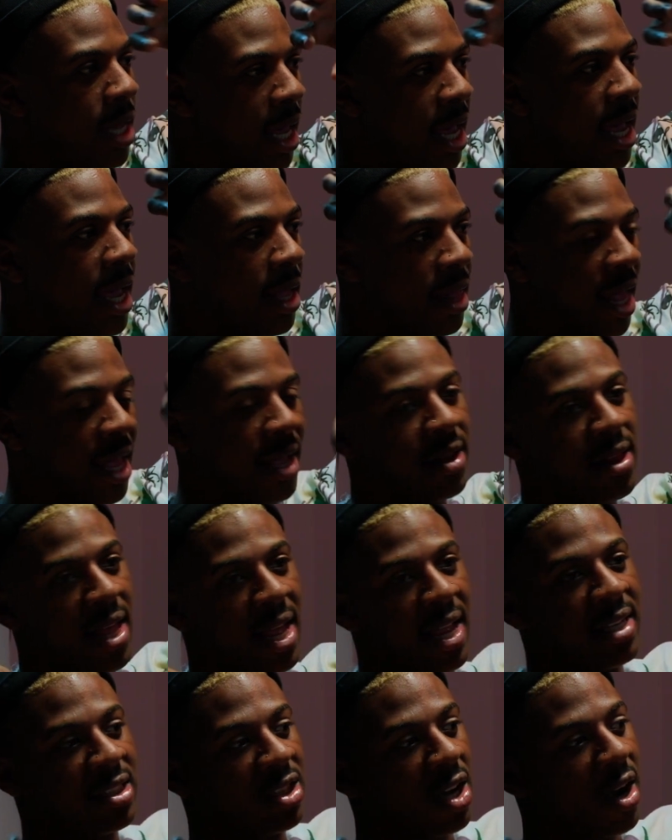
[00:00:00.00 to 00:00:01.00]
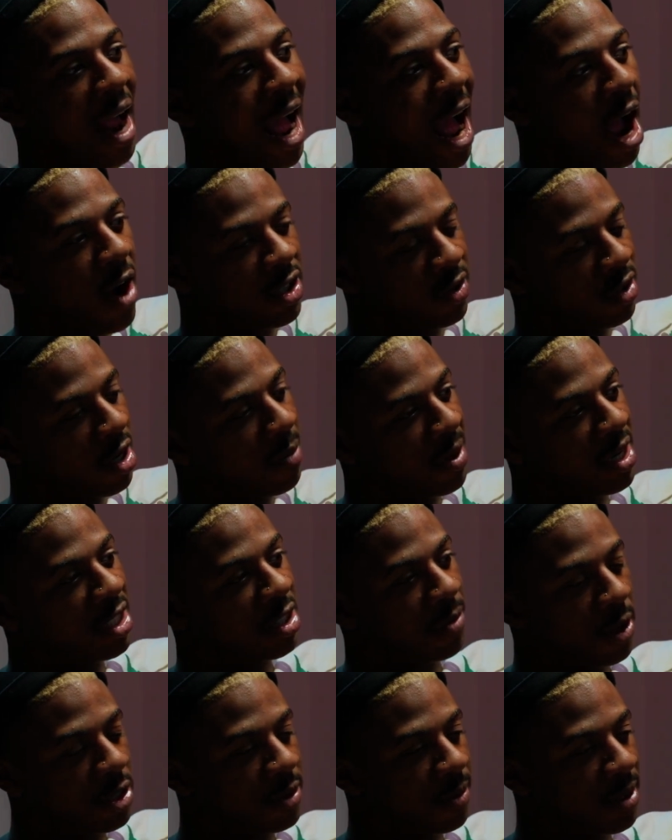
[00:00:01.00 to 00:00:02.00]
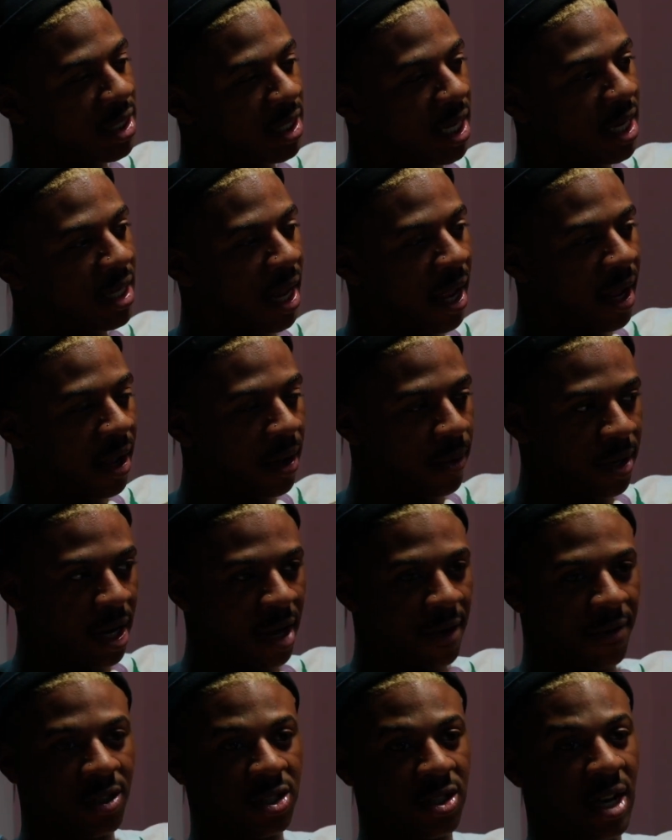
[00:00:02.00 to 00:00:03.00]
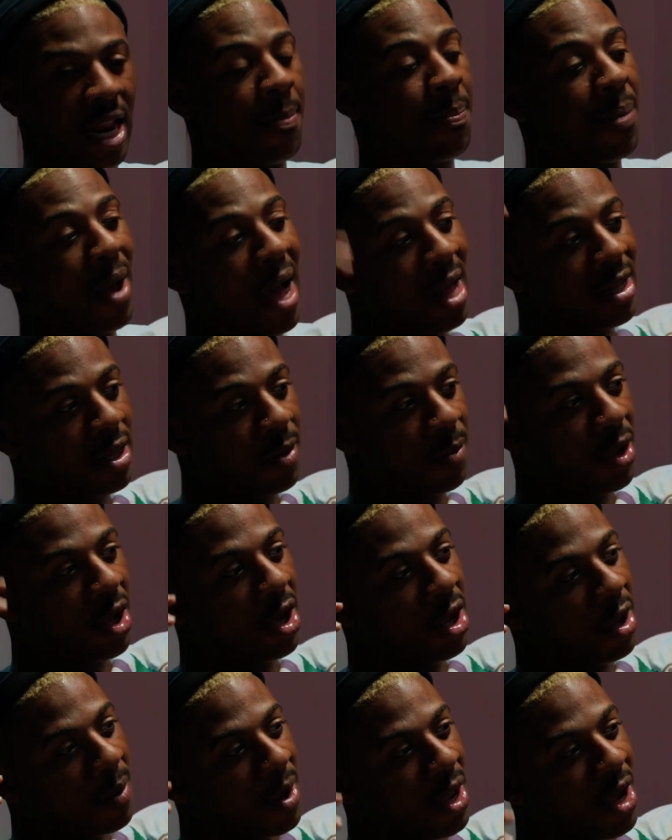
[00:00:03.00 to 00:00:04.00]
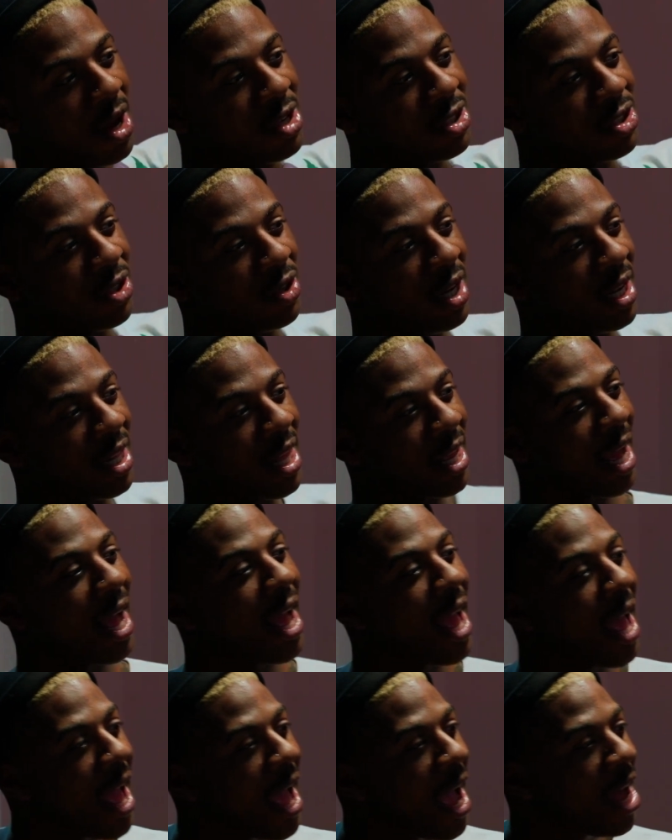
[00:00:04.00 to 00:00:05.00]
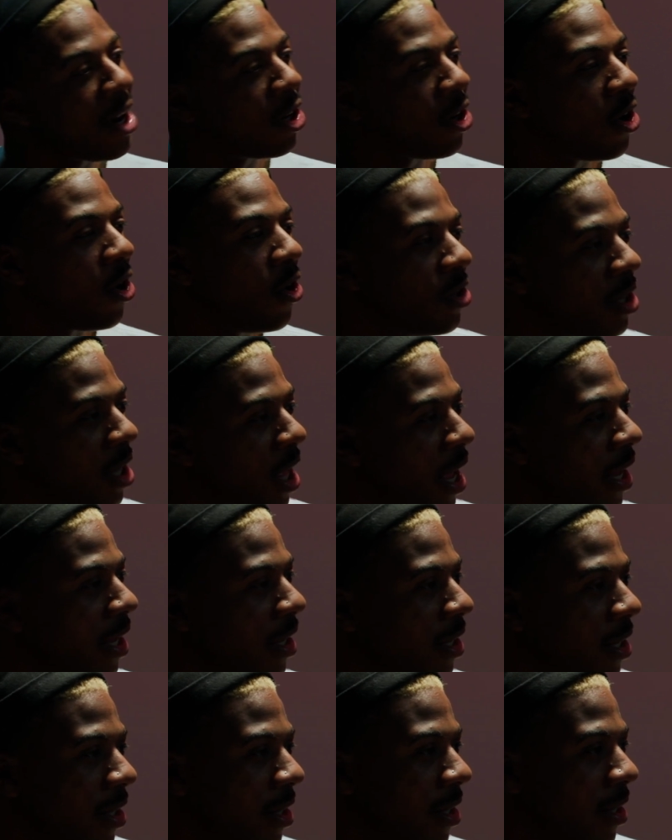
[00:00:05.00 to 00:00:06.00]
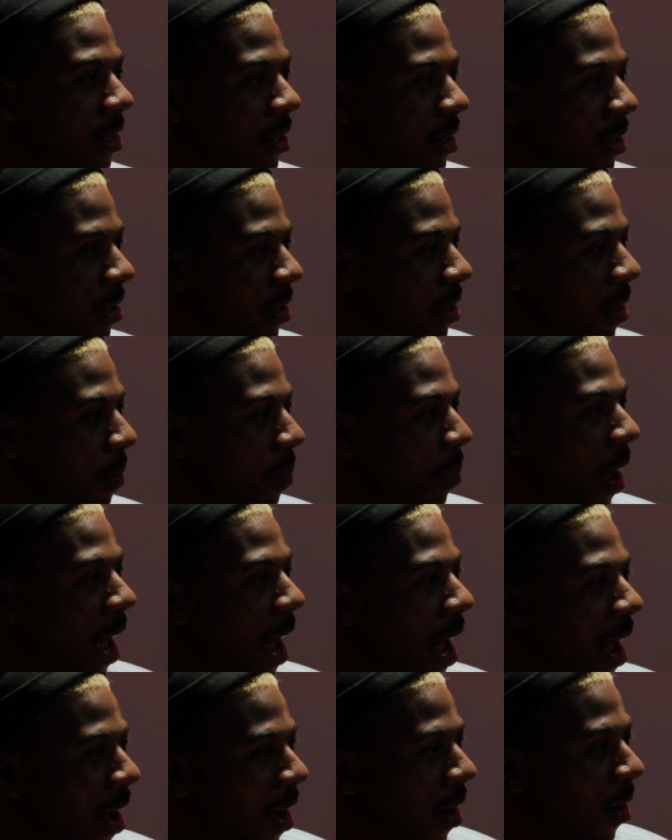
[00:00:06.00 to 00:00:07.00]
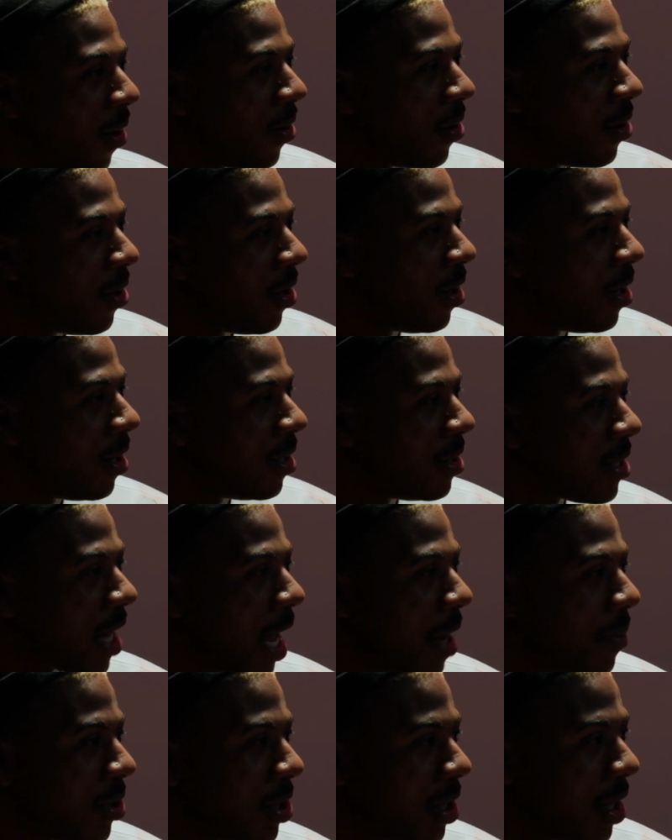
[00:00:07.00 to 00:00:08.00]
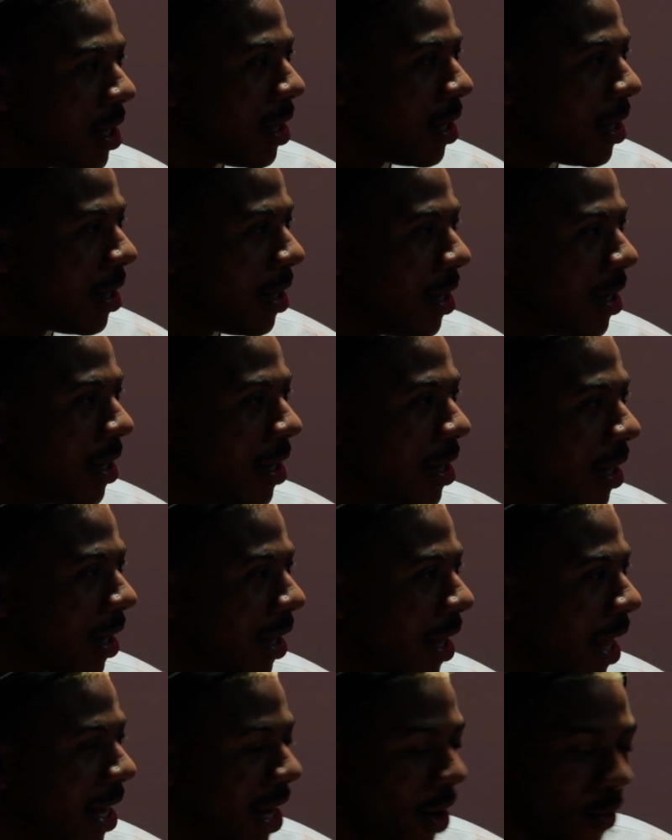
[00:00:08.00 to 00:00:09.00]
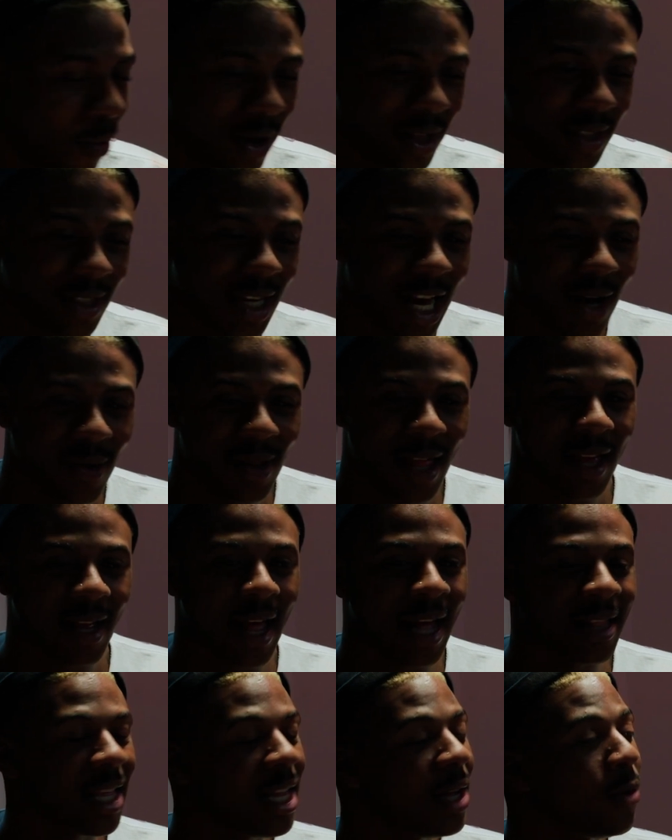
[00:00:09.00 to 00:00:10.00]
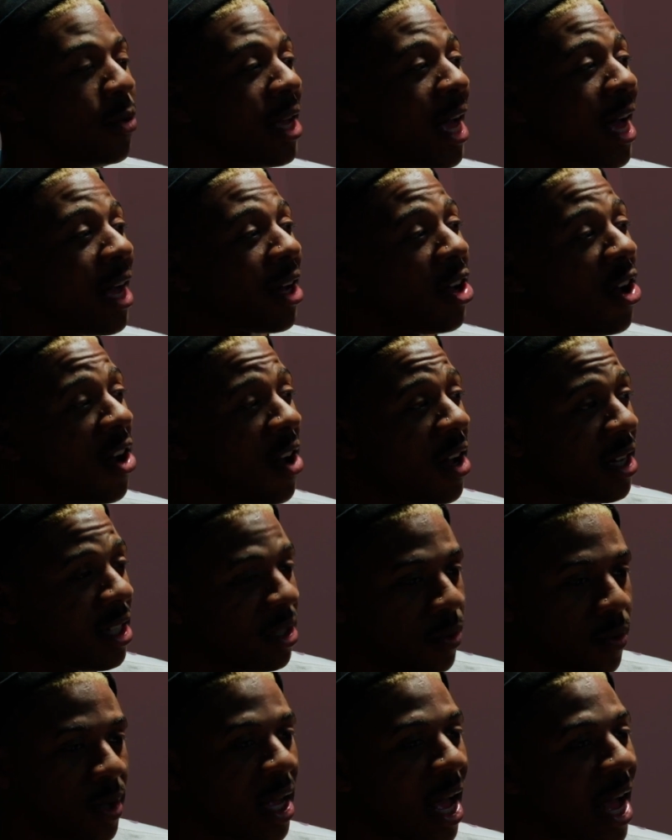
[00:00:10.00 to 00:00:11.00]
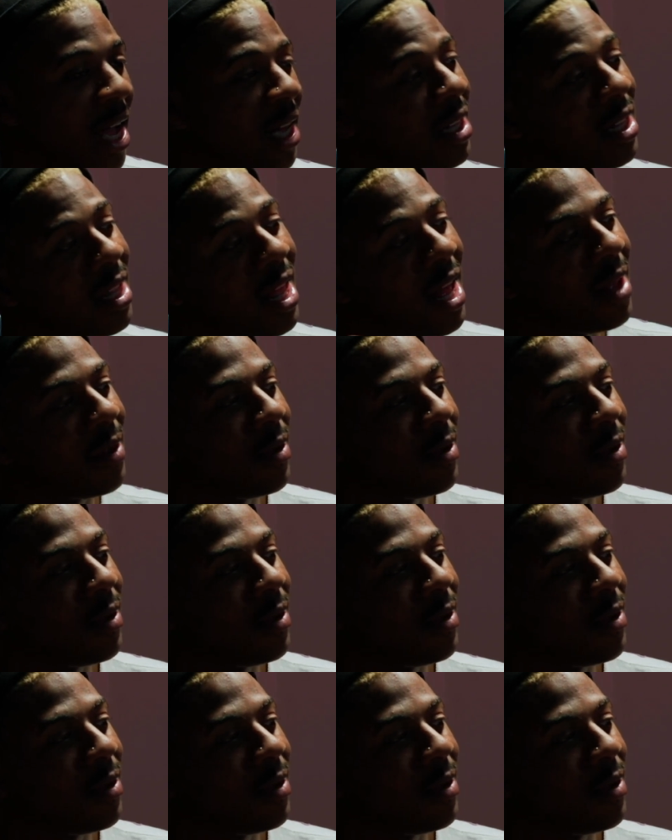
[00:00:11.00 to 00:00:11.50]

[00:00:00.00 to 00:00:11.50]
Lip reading: Like certain hours when the beach's supposed to be shut down. Whatever, so they pile them up. So then, like, I had her on like the pile type shit. And then one time, like, I think we got caught because I climbed.